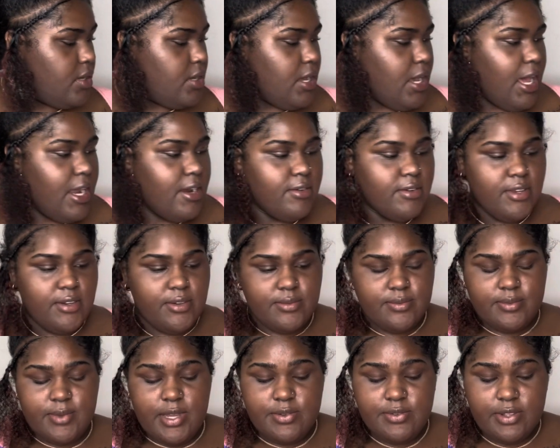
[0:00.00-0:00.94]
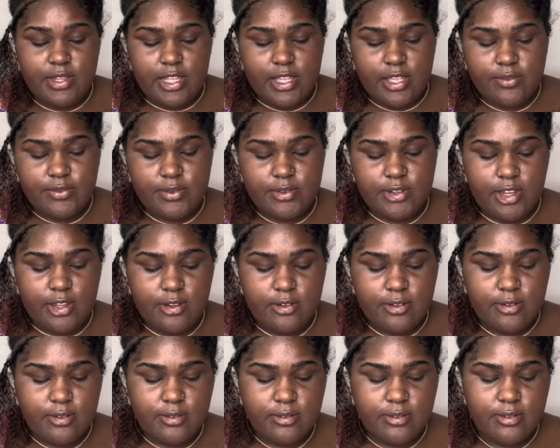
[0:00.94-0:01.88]
I don't know. I feel like if you
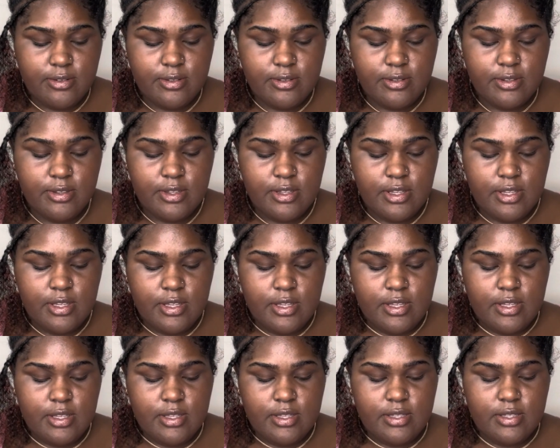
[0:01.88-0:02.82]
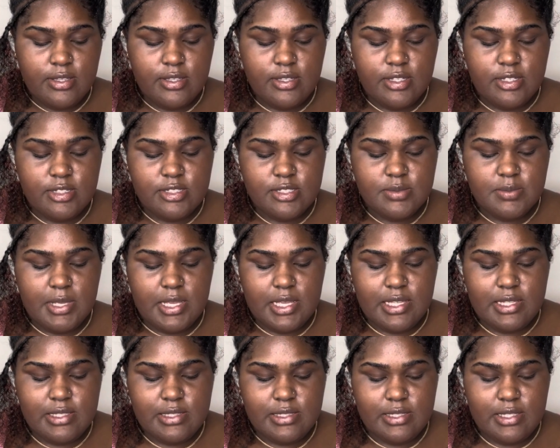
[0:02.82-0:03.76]
don't, it just make it
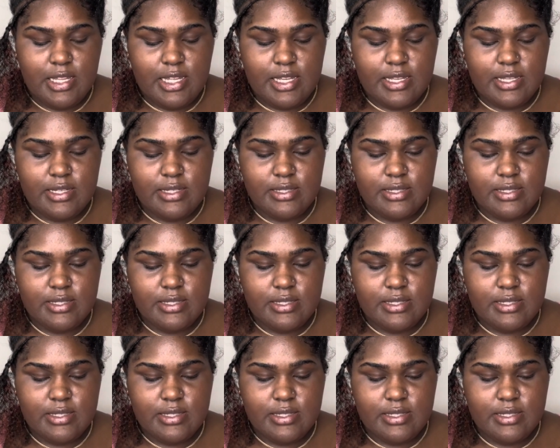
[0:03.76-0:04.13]
look like